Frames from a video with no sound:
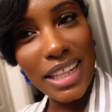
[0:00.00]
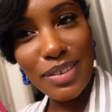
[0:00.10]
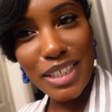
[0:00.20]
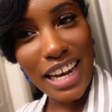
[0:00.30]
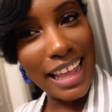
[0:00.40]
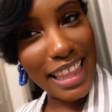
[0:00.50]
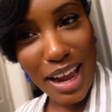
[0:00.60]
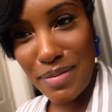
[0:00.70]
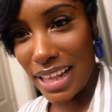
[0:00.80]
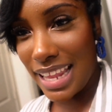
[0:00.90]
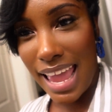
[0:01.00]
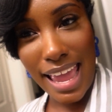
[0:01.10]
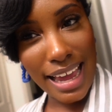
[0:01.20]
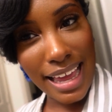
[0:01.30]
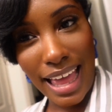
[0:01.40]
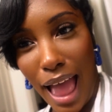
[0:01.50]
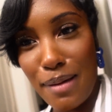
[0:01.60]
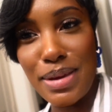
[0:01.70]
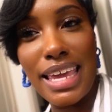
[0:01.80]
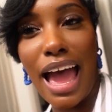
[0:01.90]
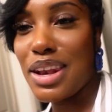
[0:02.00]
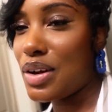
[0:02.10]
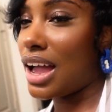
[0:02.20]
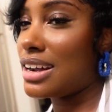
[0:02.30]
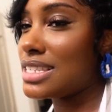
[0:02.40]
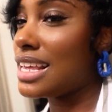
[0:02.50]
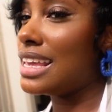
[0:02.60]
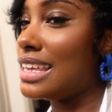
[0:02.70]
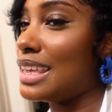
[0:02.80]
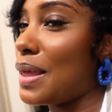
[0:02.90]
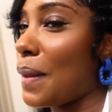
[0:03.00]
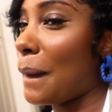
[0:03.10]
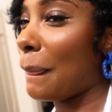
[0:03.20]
what y'all think about the haircut. I mean, I know y'all gonna say it eat.